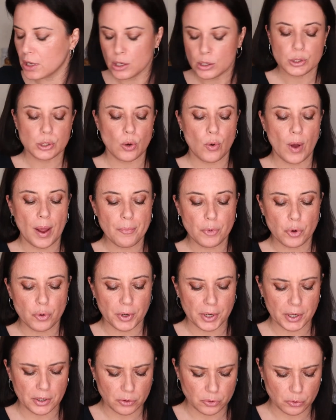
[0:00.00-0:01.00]
So I'm
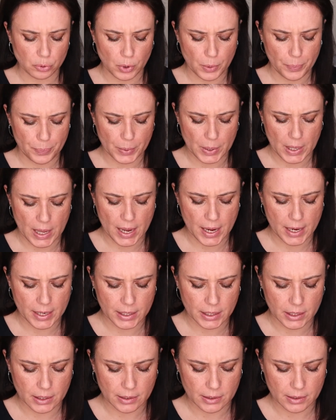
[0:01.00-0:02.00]
going to
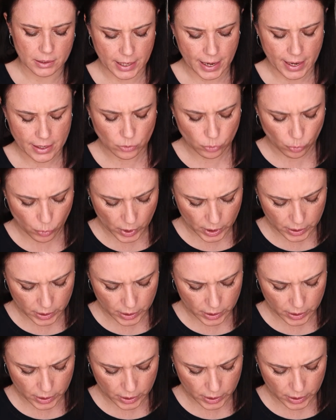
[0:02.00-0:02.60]
apply that